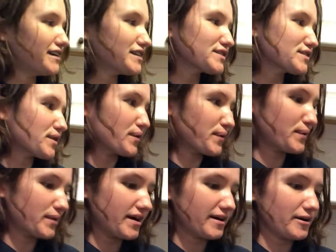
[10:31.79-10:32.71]

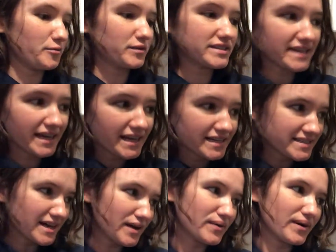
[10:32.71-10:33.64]
So once I get it
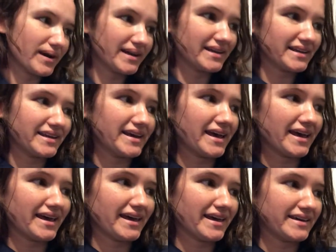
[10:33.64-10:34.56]
decorated
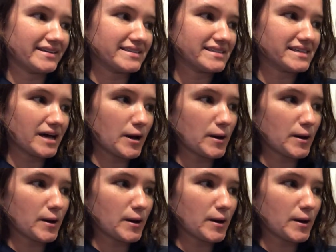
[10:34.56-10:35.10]
and